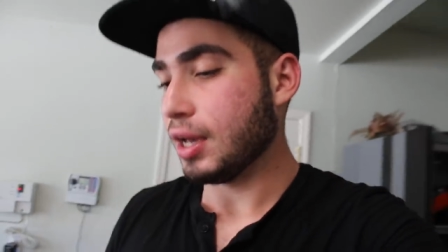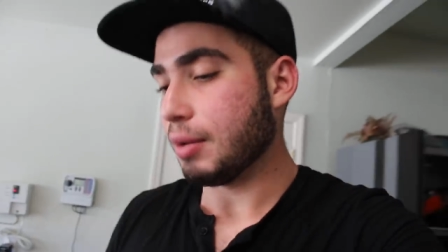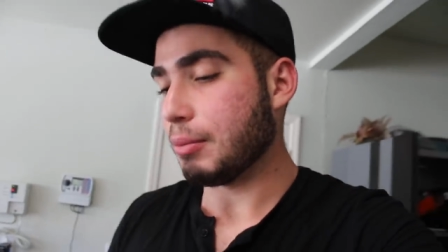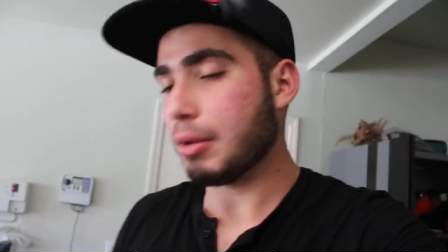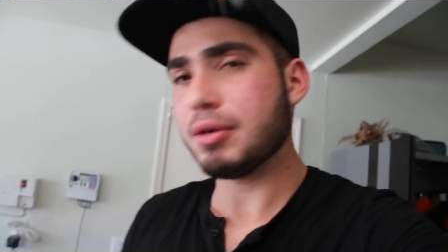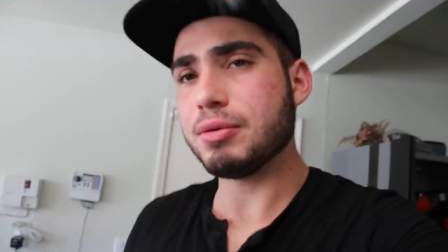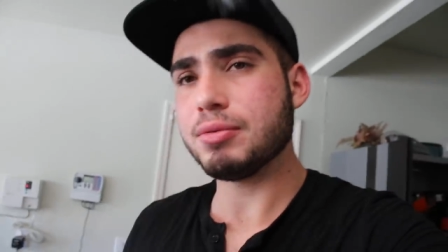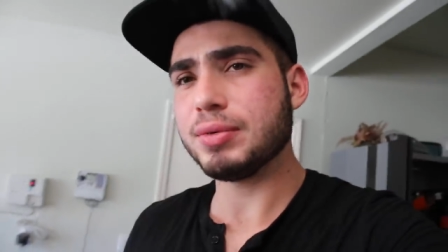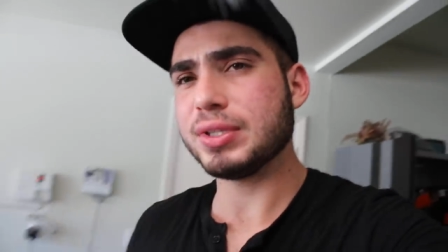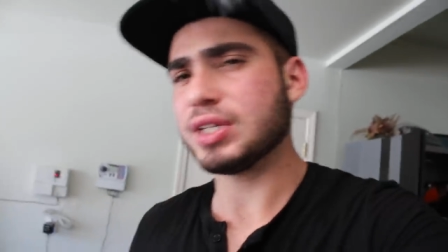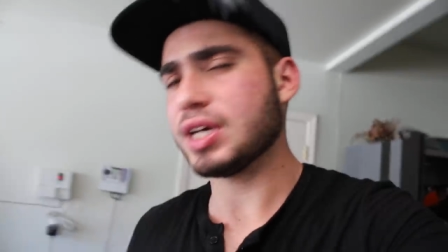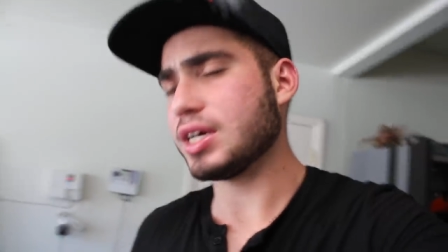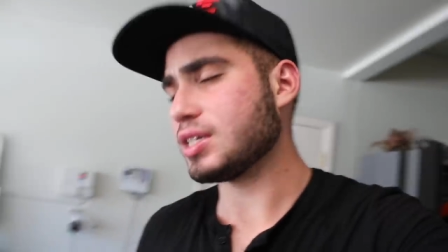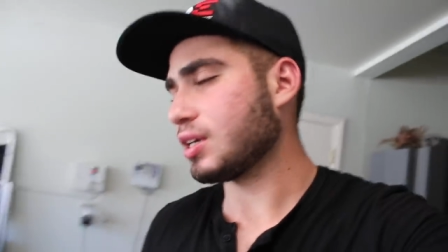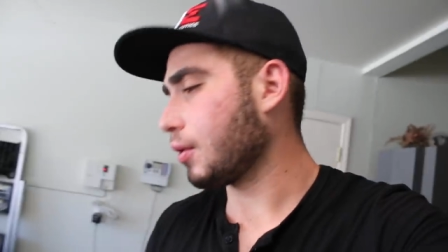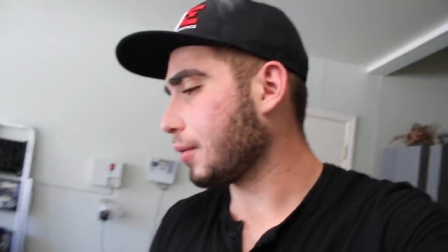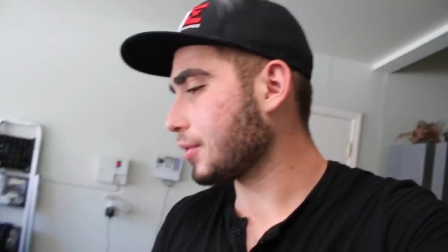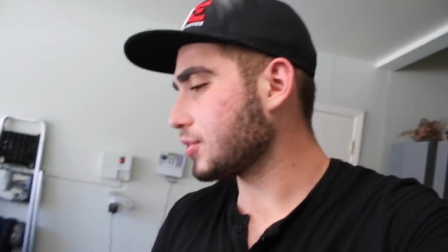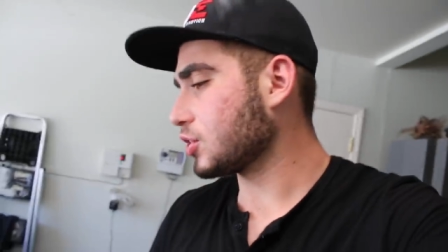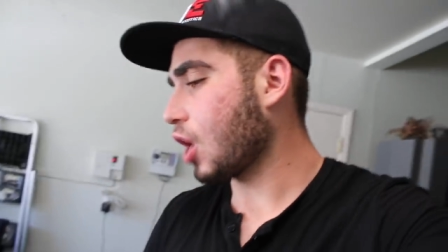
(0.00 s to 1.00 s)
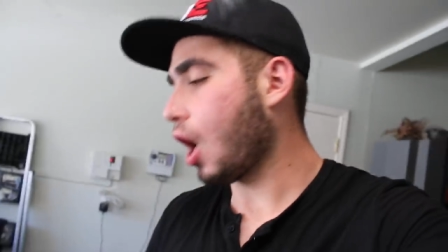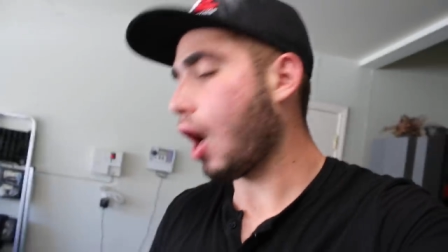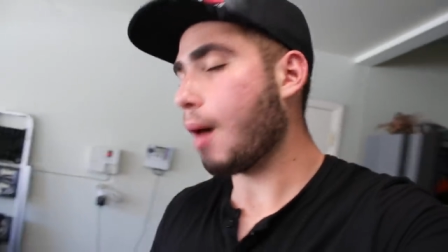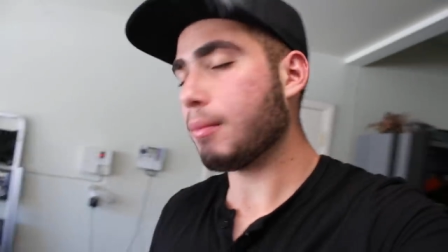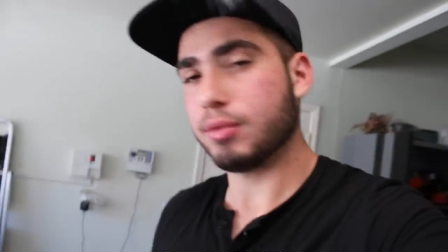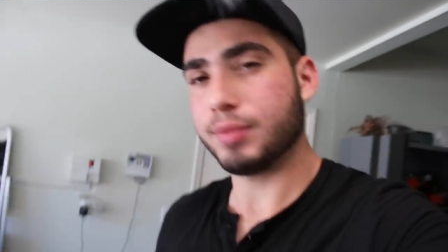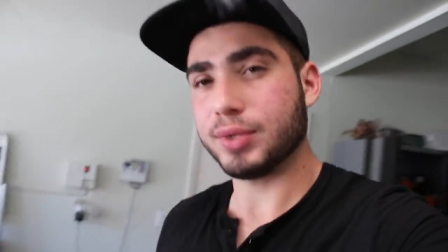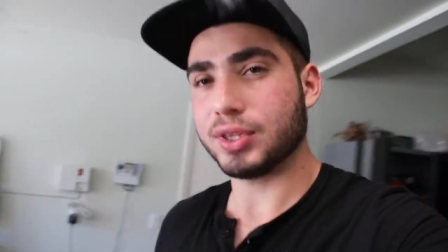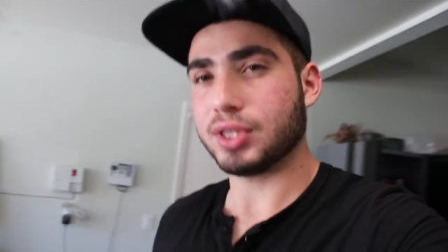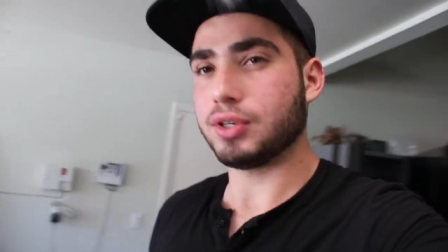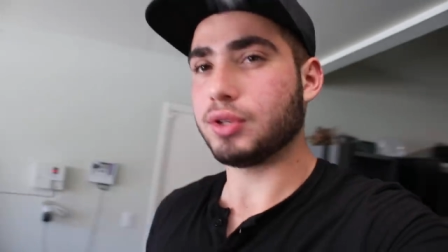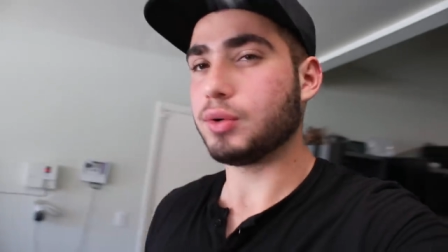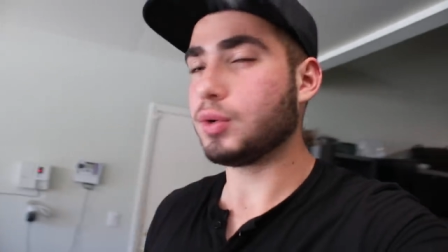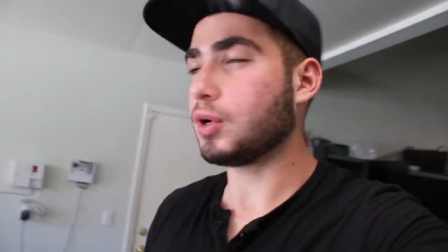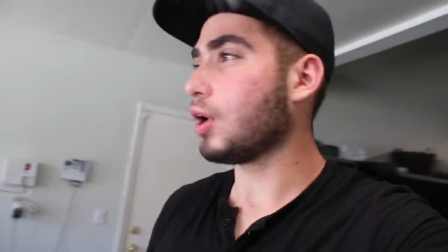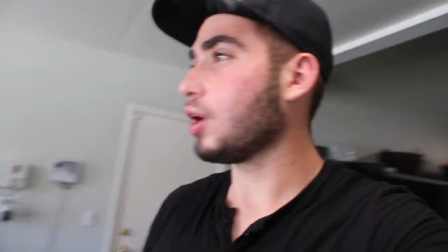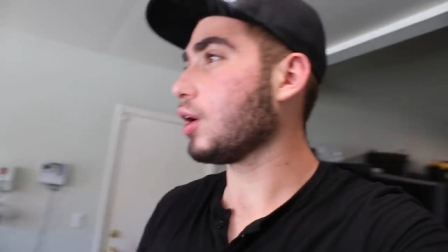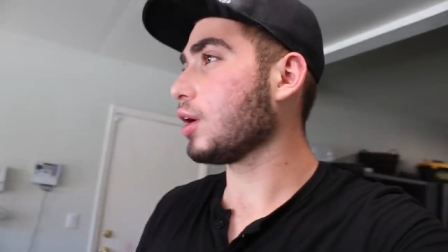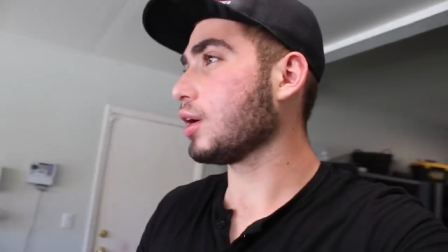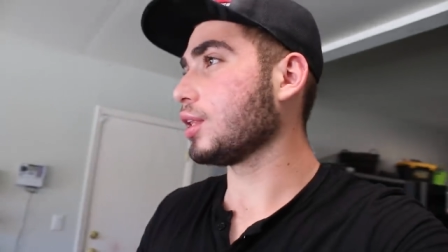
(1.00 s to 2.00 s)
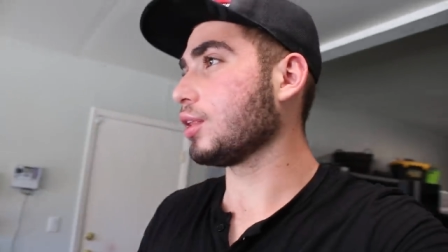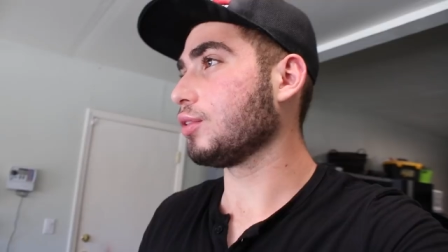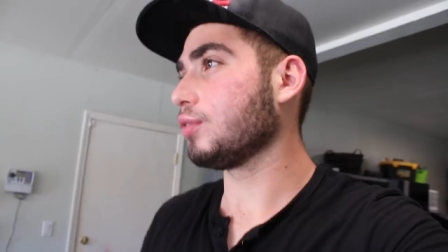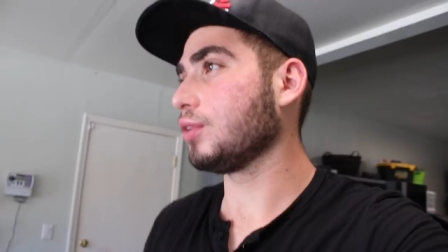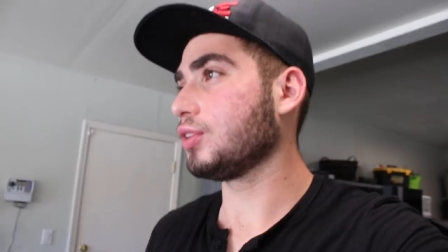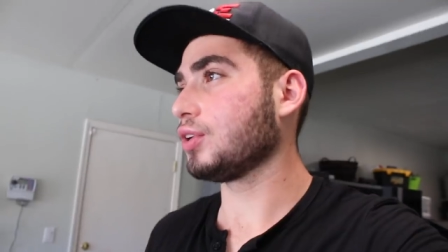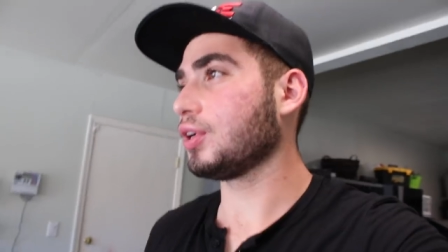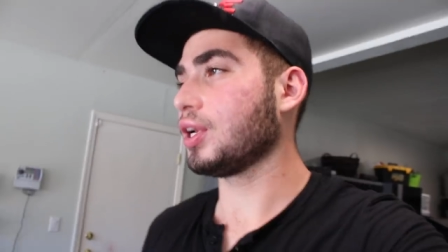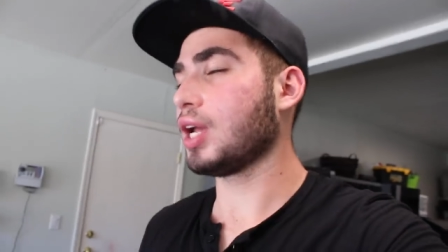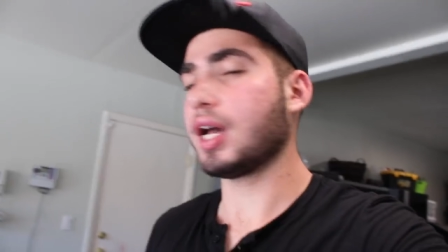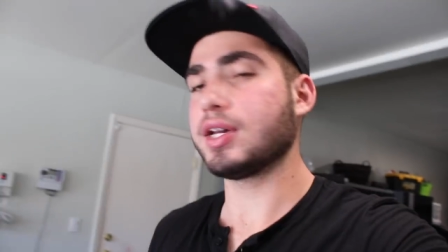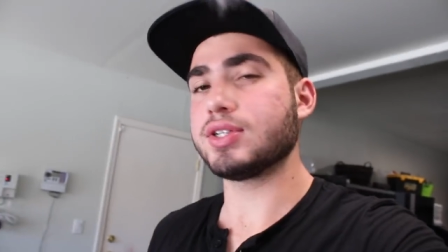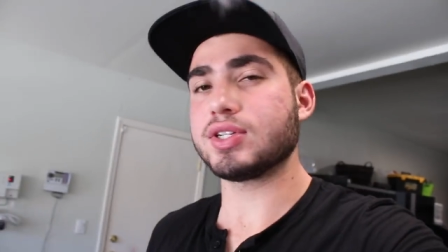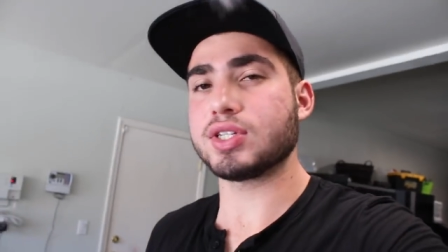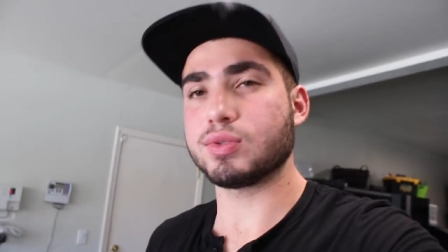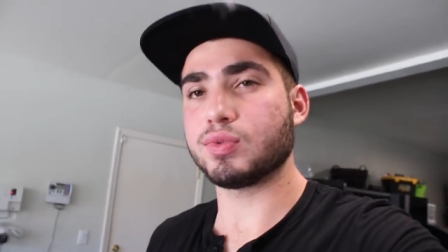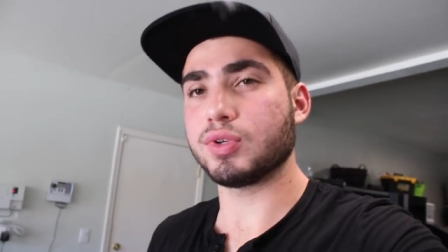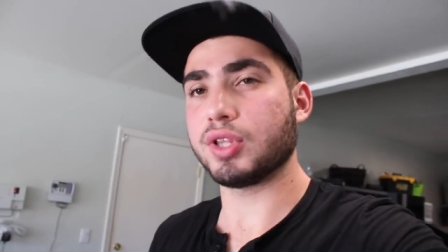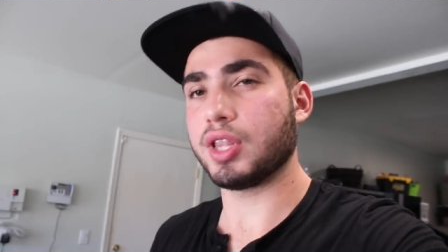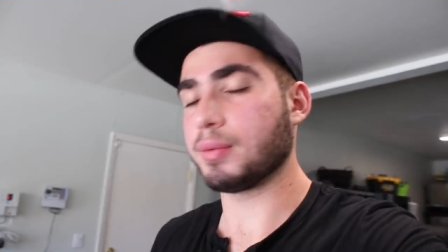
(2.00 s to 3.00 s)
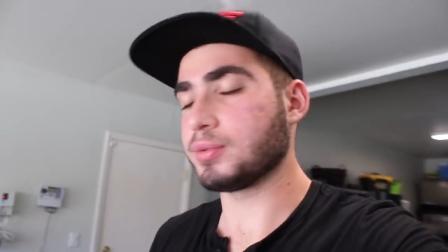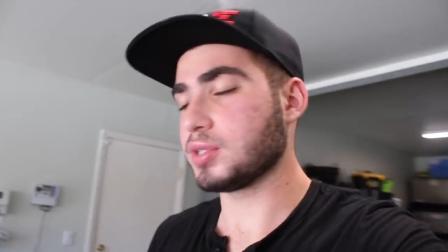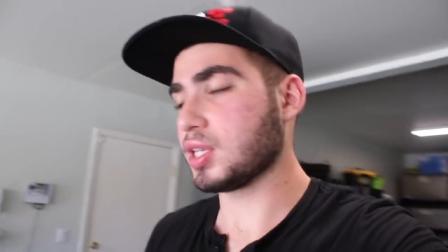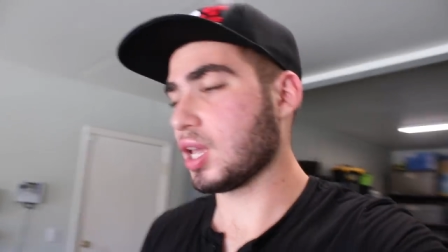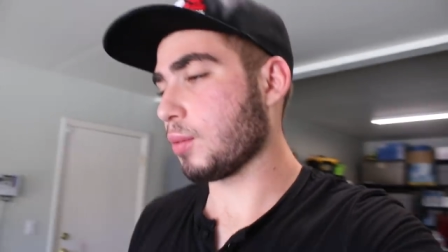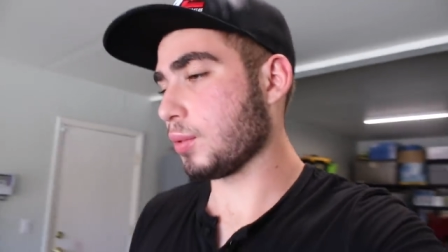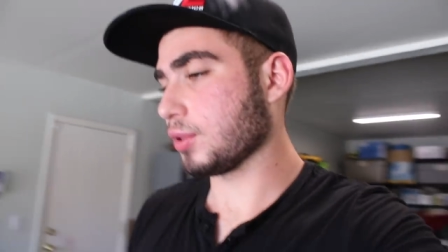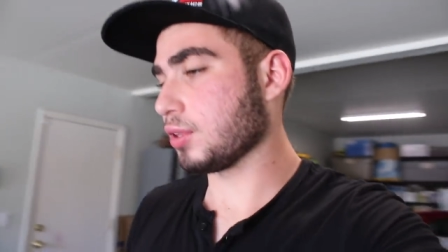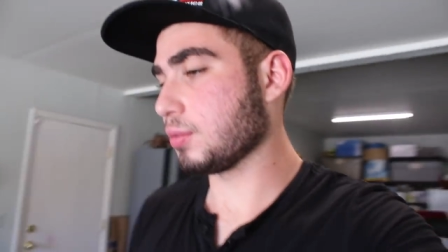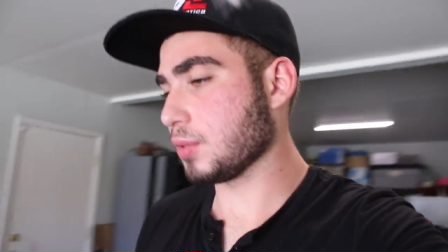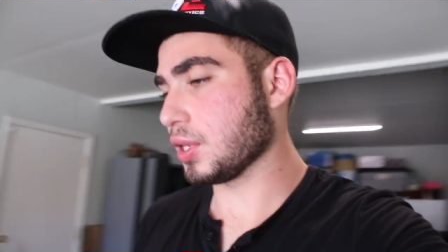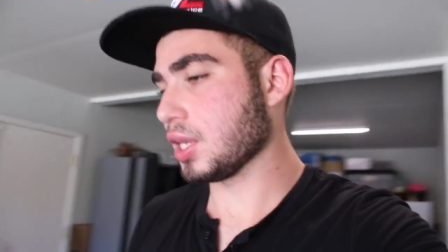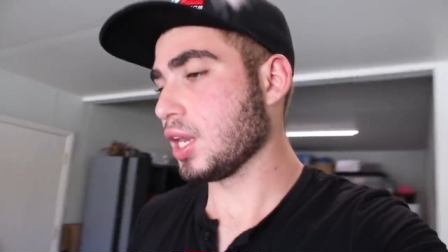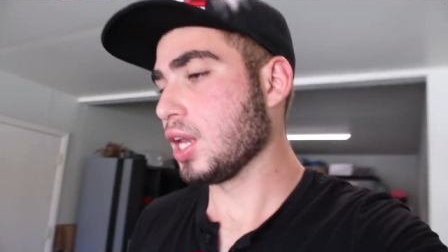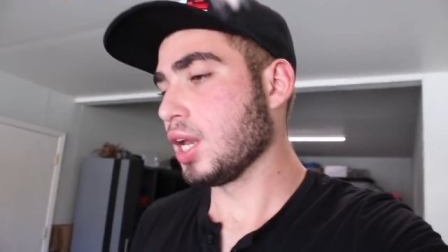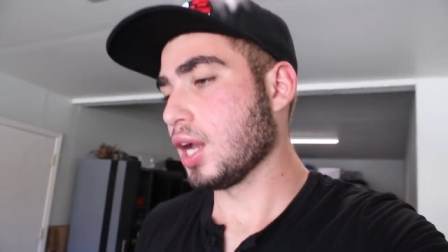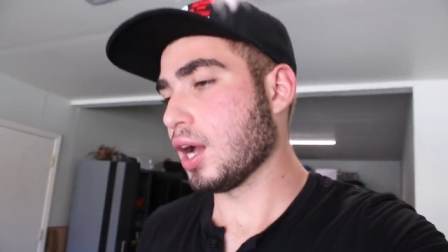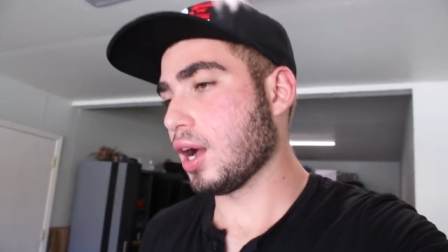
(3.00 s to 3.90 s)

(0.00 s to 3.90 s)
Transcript: Maybe because I always compliment the new car, and the 330i is just really upset with me.